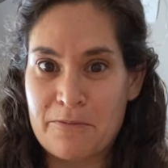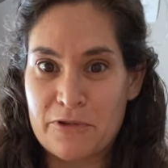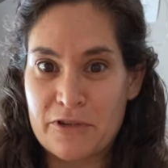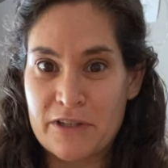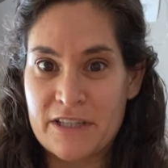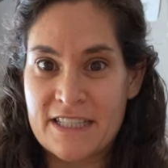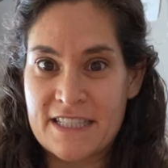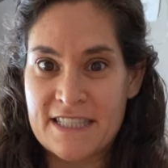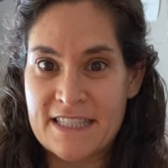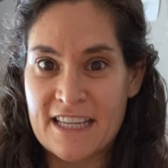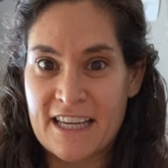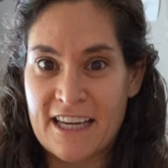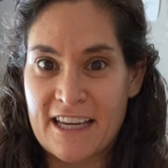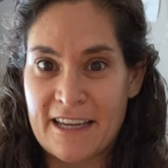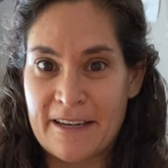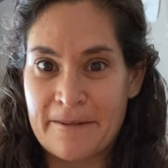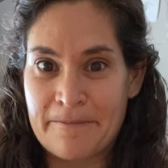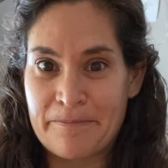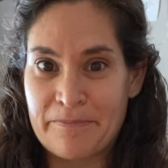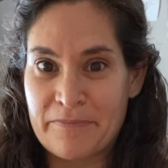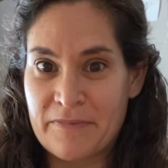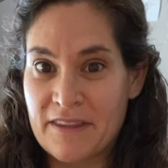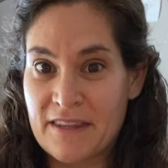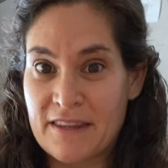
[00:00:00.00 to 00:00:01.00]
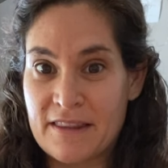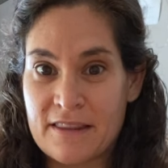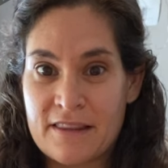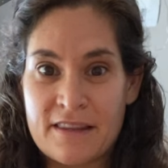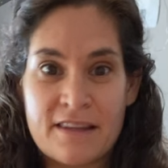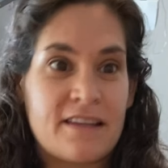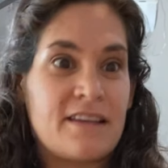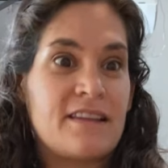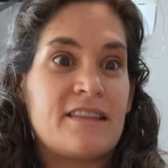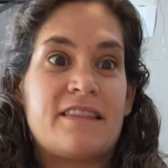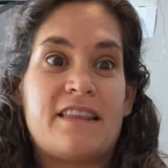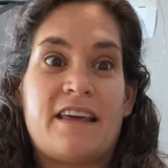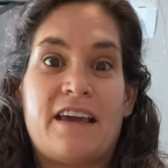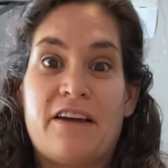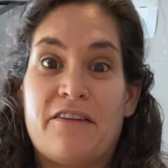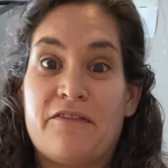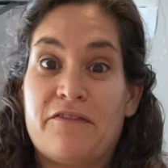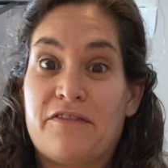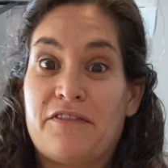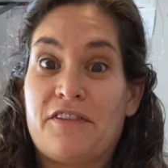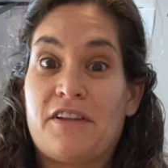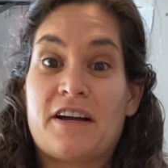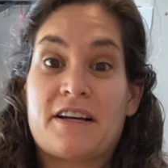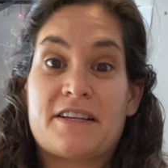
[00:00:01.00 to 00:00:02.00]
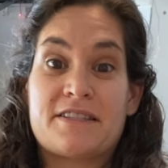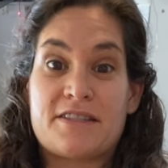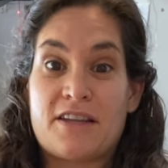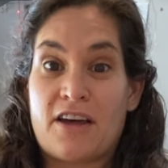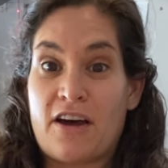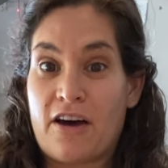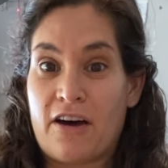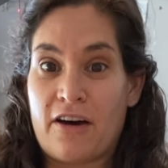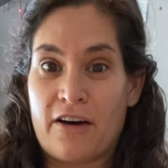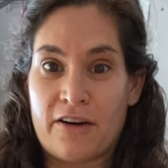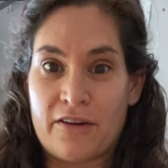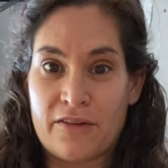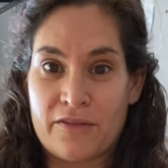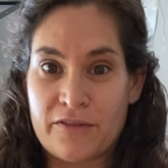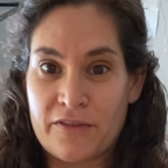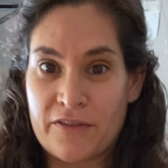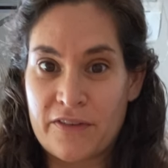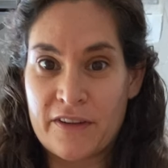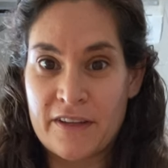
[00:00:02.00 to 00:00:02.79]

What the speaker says: reason, the influx of